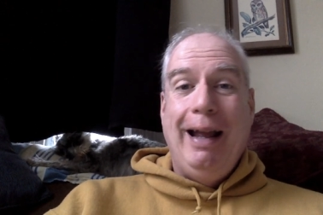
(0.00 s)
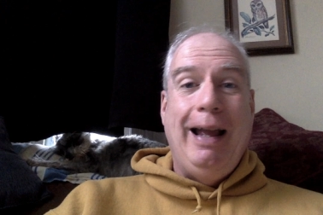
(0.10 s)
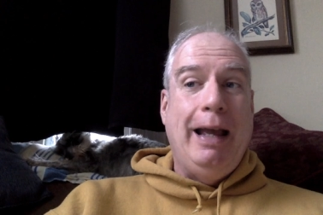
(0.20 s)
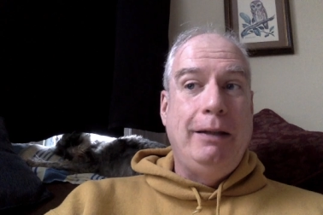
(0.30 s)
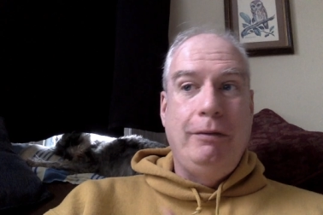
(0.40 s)

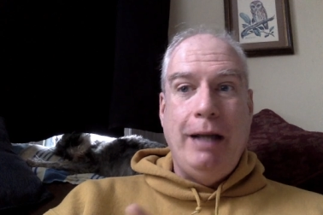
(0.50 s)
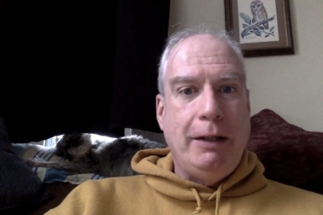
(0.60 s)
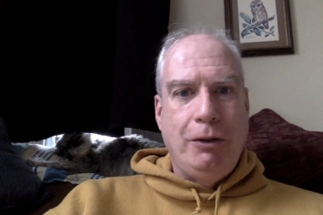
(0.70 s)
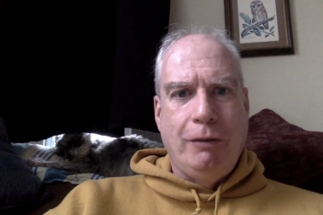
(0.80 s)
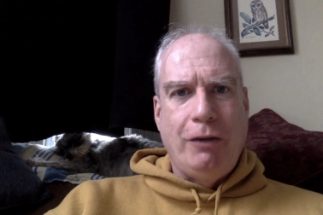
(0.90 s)
And that
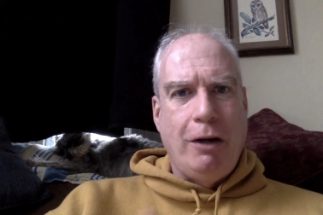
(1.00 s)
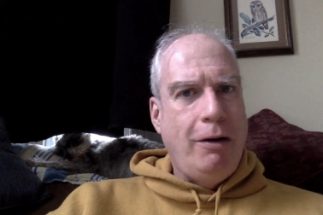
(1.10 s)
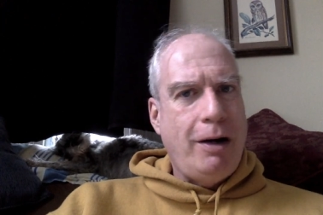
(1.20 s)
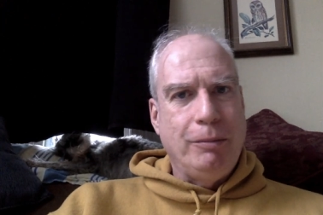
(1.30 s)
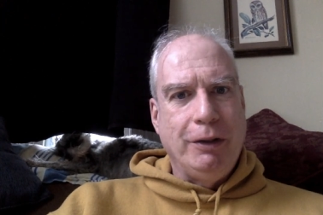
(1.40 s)
could have gone
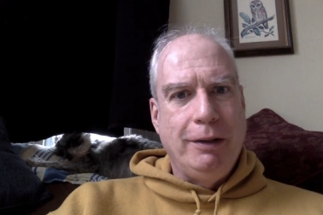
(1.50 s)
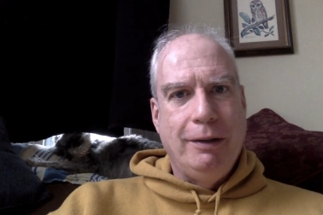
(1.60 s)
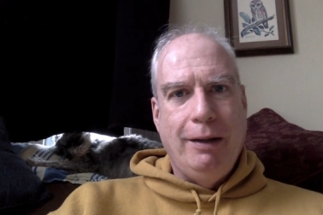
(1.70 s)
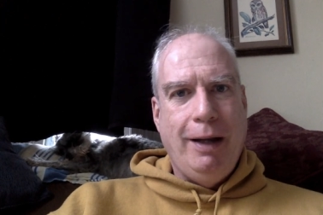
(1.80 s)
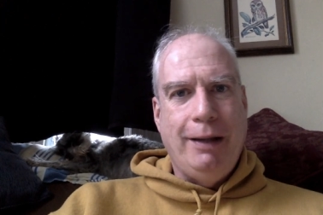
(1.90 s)
horribly.
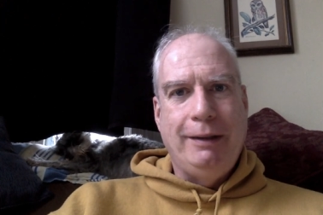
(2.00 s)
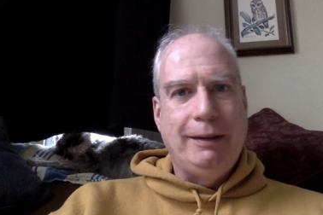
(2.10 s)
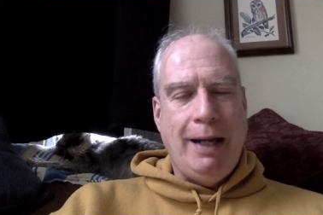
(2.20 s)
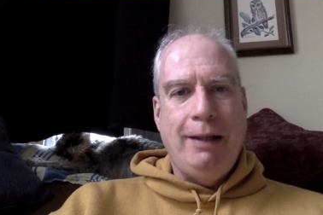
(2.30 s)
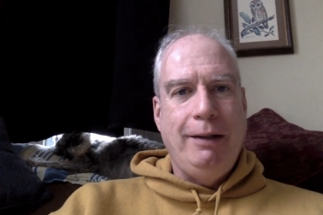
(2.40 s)
And
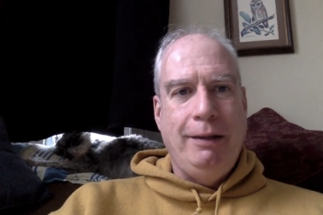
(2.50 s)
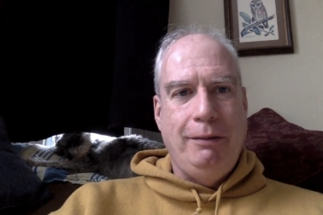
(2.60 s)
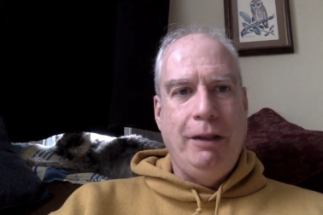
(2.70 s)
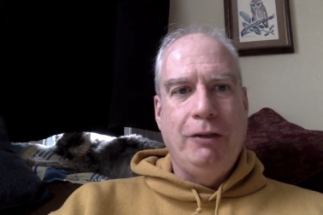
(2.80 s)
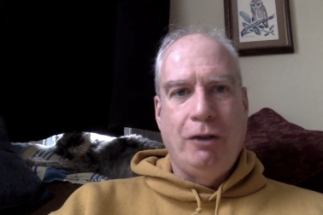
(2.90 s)
instead, it,
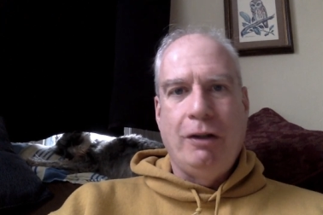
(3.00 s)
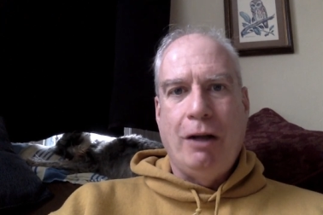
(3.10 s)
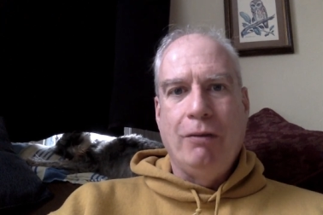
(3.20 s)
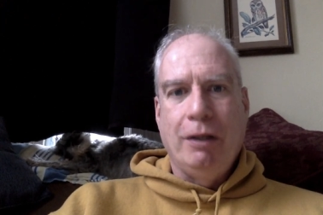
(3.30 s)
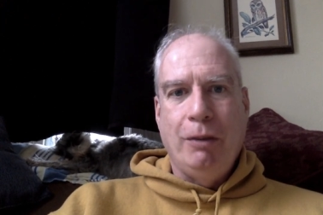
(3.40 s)
it turned
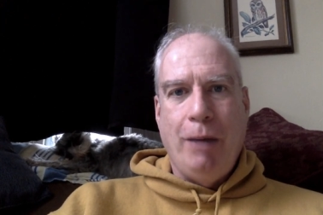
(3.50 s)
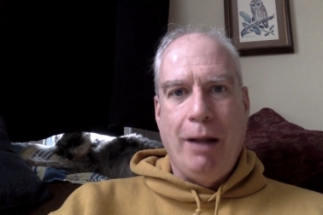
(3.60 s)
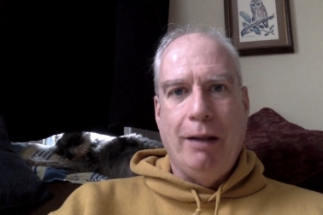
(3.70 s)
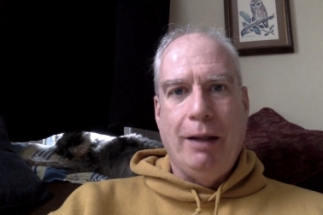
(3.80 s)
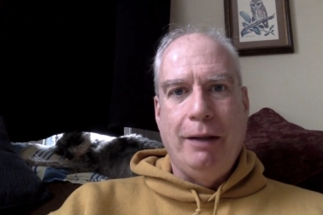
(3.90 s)
out really
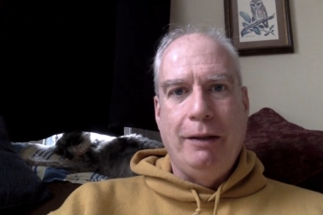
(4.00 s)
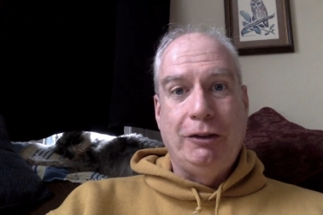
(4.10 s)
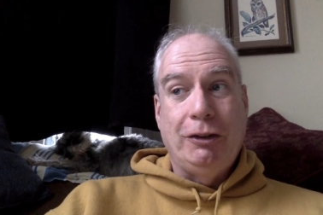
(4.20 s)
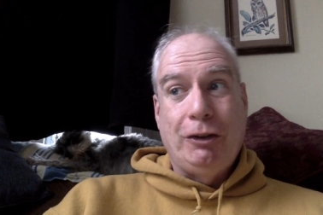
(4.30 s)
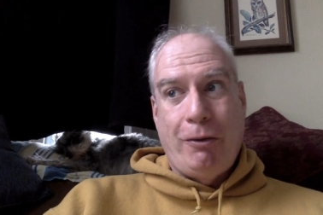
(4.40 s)
well. And there's
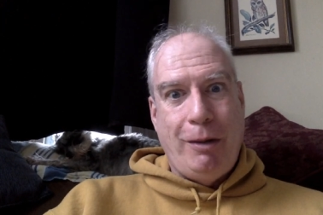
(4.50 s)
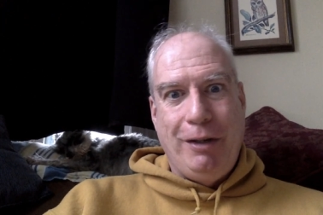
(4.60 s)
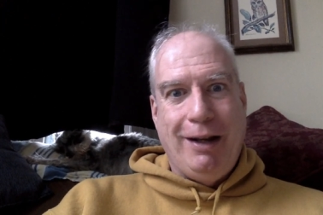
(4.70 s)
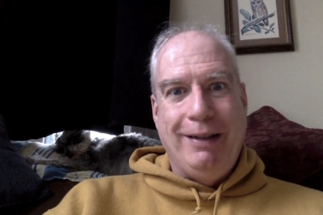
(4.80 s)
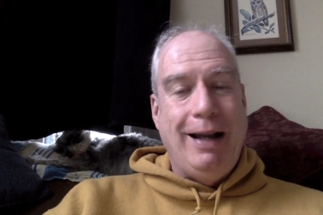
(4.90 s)
a story
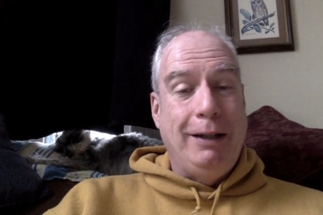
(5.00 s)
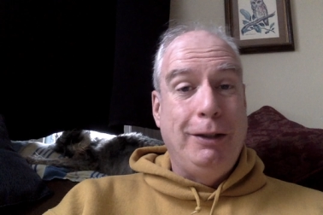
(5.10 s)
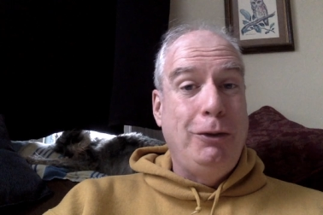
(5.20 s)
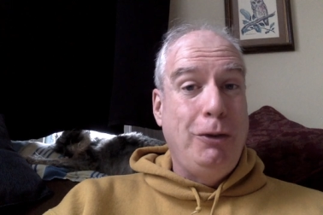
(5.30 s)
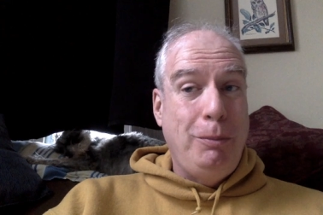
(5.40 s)
behind that
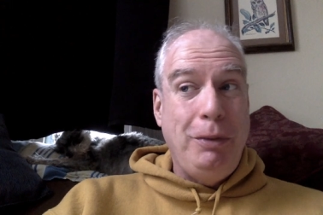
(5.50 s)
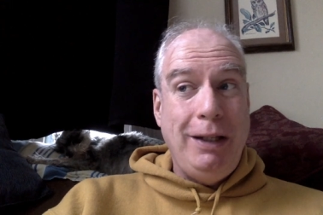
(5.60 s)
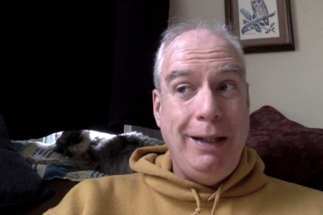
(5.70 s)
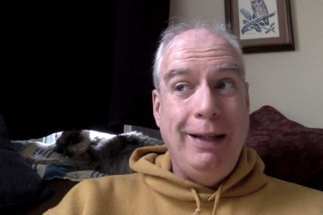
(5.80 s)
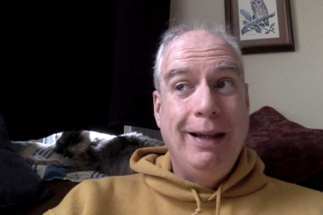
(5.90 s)
that could
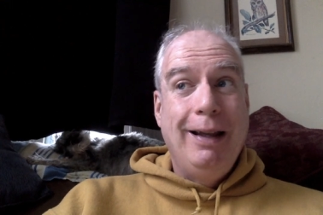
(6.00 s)
be